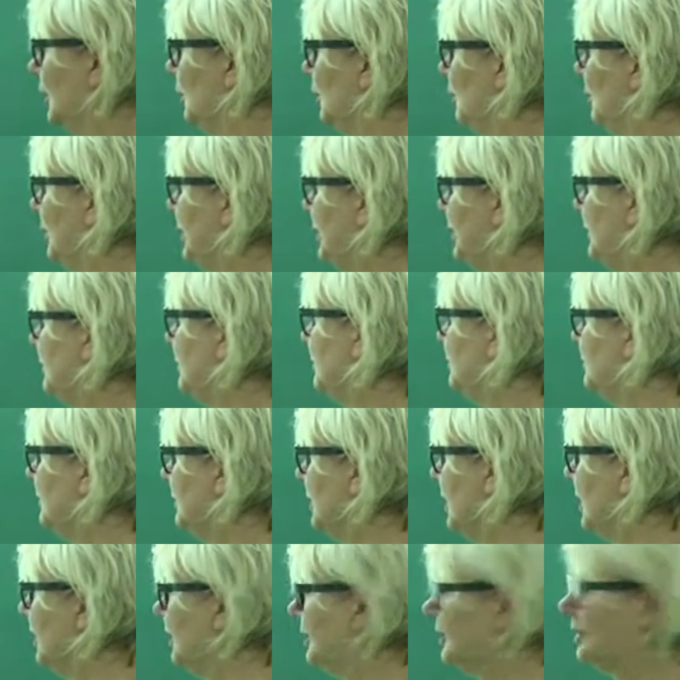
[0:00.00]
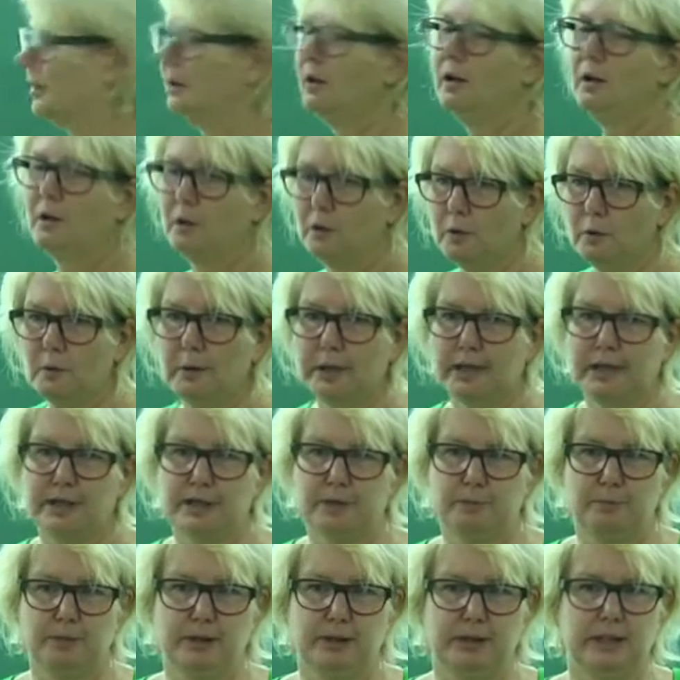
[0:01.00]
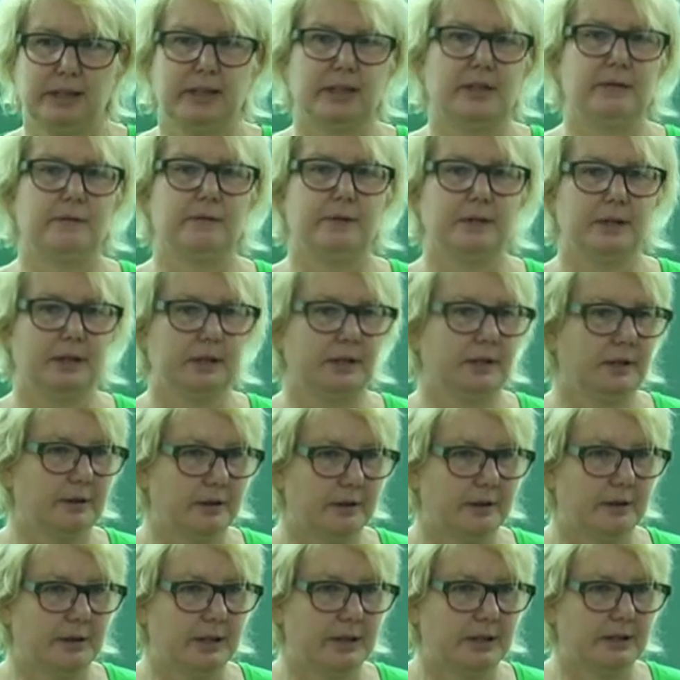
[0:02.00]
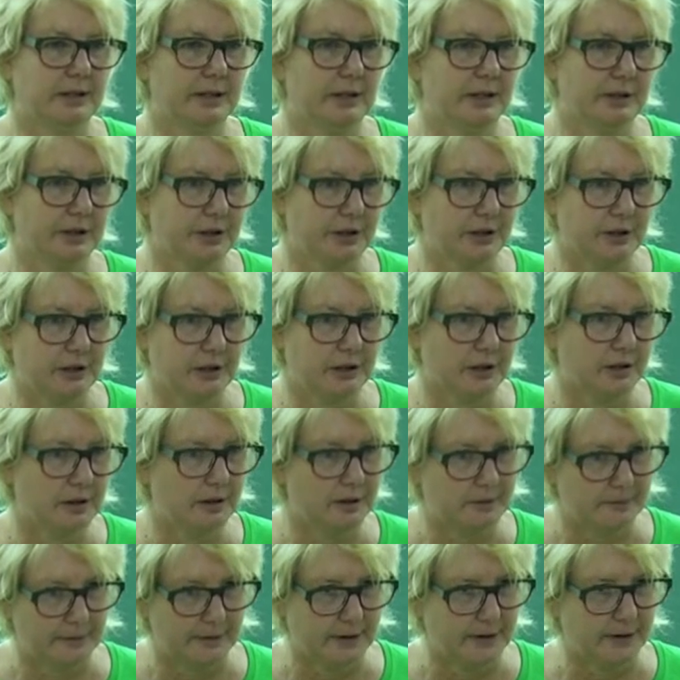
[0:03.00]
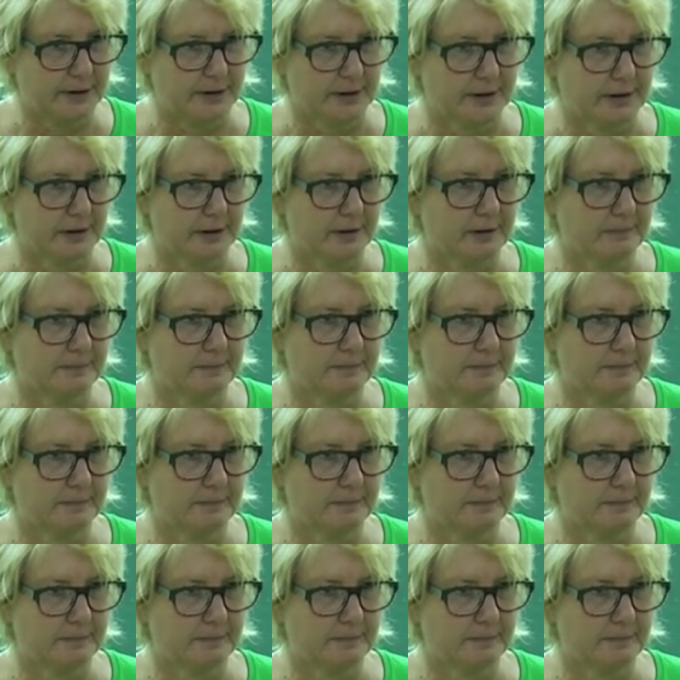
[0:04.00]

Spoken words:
We do not always believe in the good intentions of others.